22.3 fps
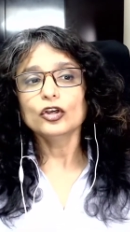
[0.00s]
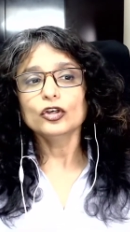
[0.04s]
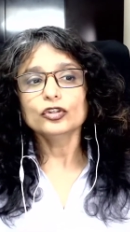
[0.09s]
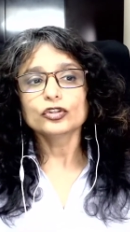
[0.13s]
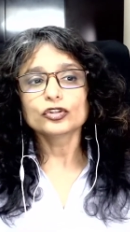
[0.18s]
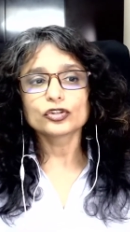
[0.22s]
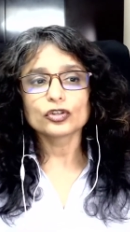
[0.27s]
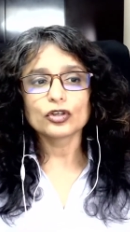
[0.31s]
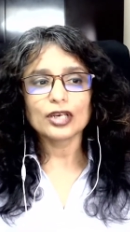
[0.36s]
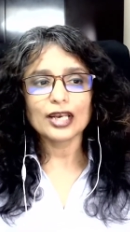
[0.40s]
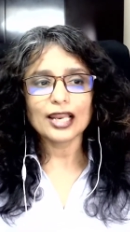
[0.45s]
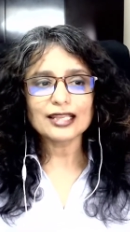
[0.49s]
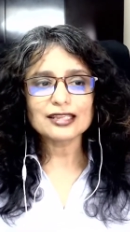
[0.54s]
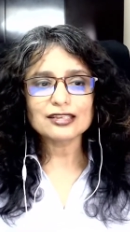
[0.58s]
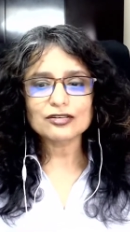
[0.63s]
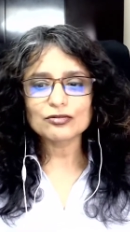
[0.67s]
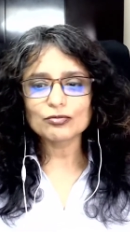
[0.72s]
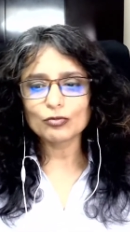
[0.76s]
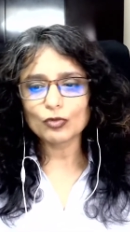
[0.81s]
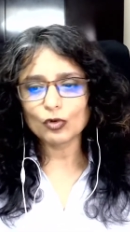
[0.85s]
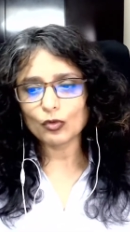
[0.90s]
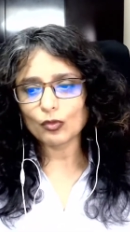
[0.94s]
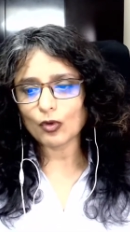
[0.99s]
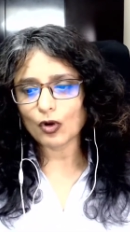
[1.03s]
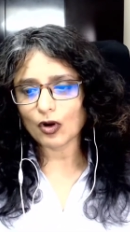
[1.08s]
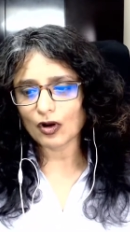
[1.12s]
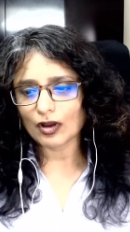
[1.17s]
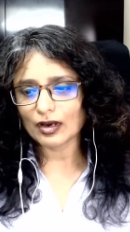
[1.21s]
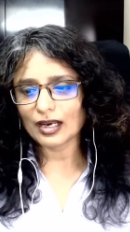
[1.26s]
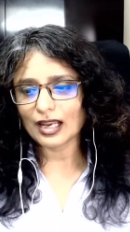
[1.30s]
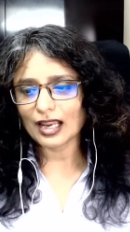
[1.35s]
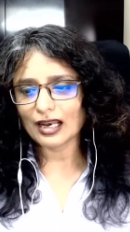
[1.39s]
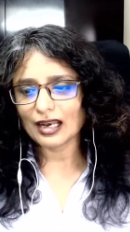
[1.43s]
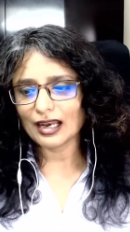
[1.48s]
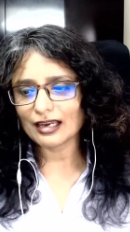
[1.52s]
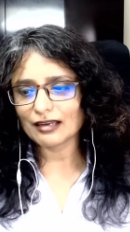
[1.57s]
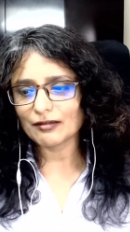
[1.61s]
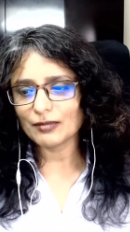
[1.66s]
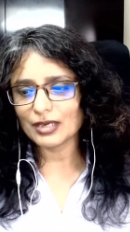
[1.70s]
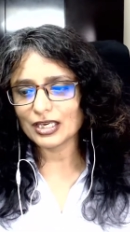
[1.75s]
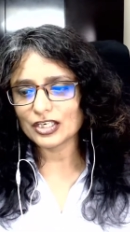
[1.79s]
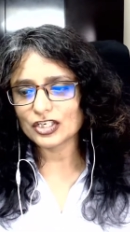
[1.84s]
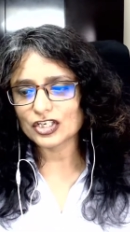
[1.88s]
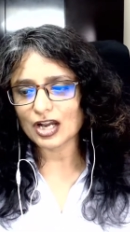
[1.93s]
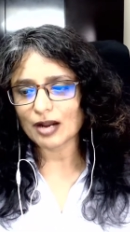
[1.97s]
So let's move on and let
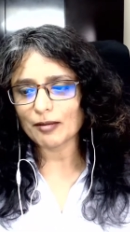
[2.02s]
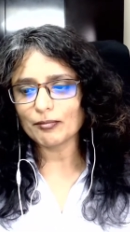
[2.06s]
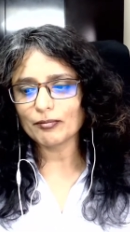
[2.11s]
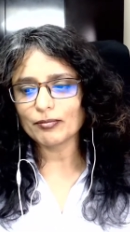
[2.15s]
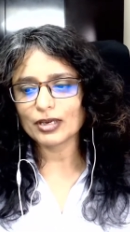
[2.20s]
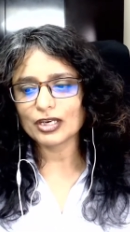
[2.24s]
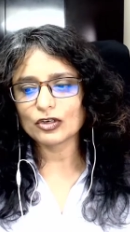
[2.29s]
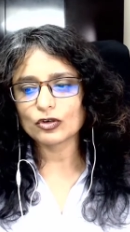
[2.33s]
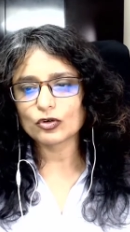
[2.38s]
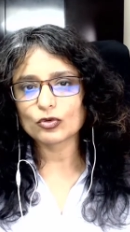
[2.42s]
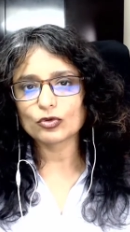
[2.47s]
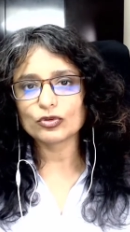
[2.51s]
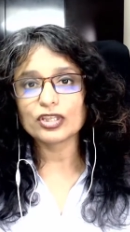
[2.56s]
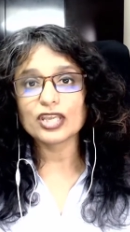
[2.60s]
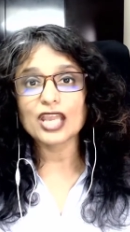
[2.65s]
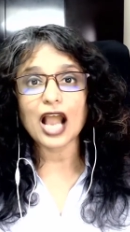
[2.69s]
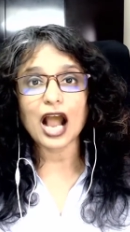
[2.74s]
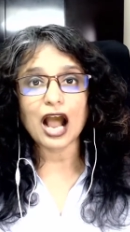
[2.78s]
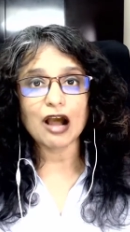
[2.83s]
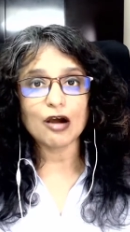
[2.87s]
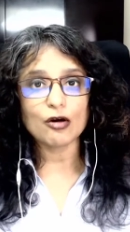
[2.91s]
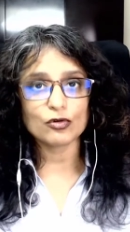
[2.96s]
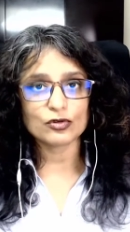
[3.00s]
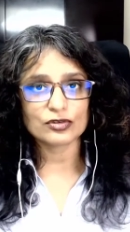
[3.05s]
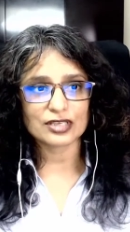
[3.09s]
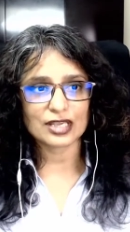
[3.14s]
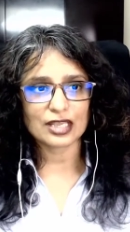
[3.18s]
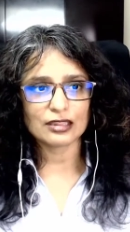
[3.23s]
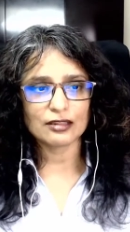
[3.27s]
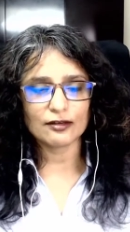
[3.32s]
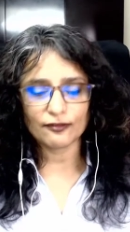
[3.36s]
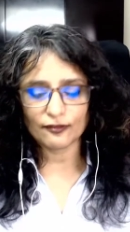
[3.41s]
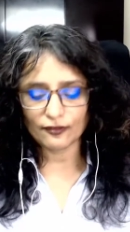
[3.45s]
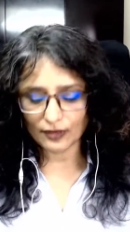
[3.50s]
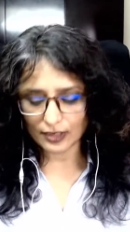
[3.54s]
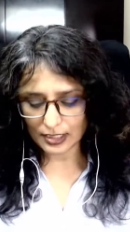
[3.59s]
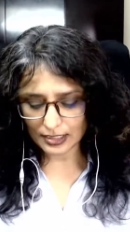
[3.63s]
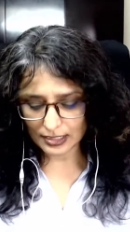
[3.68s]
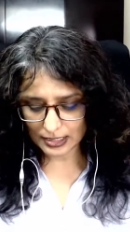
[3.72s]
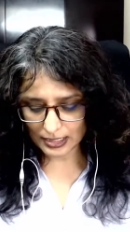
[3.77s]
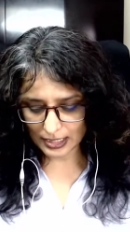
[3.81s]
me jump into the house. And the first